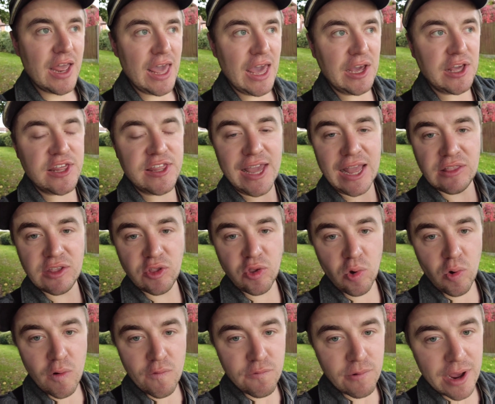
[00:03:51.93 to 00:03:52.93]
extended
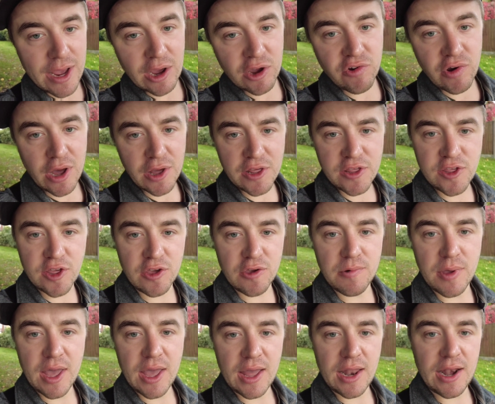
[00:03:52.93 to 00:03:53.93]
all the way across
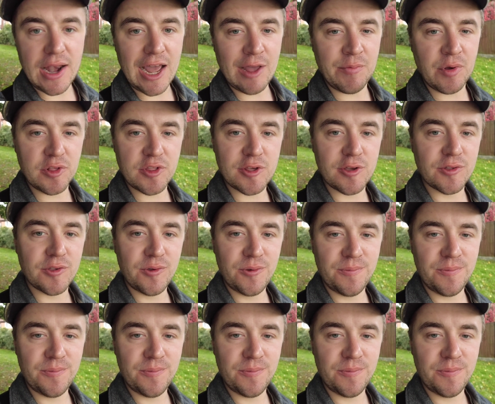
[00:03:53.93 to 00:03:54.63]
to Lapal Tunnel.